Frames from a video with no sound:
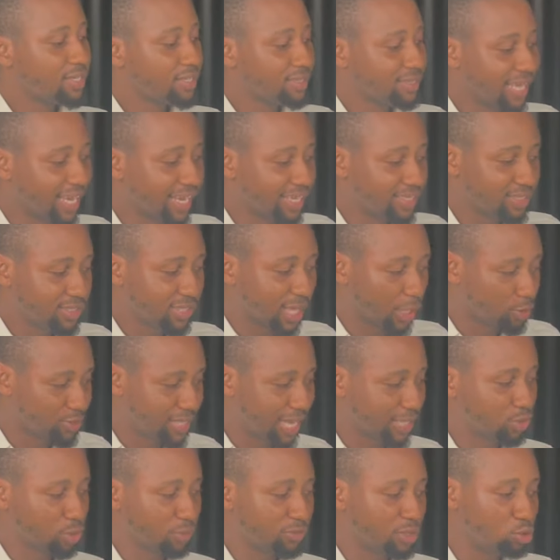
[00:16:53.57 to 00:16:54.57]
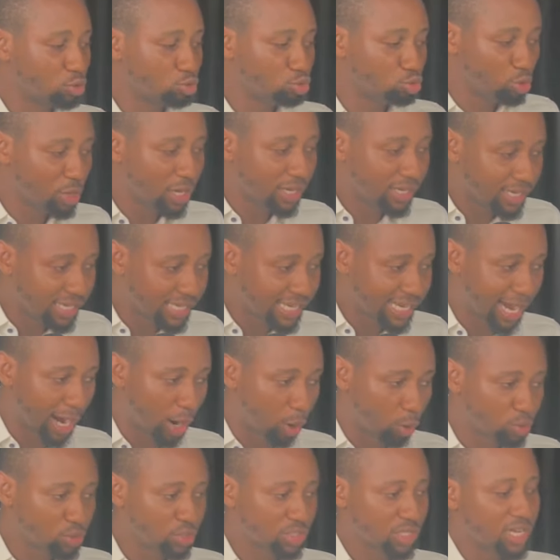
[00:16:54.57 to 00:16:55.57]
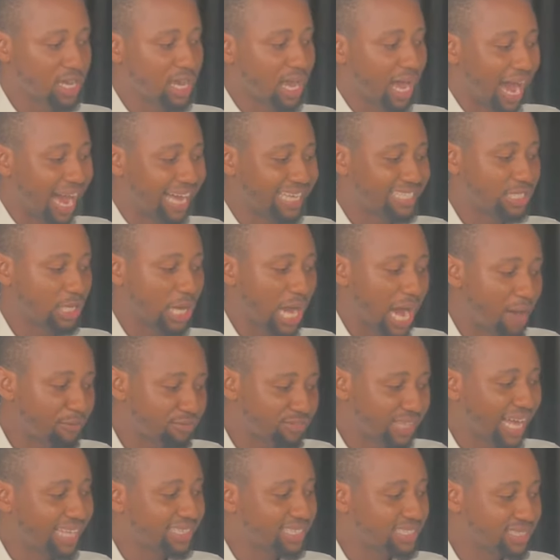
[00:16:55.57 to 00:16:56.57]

Then they use that survey to do a layout, and after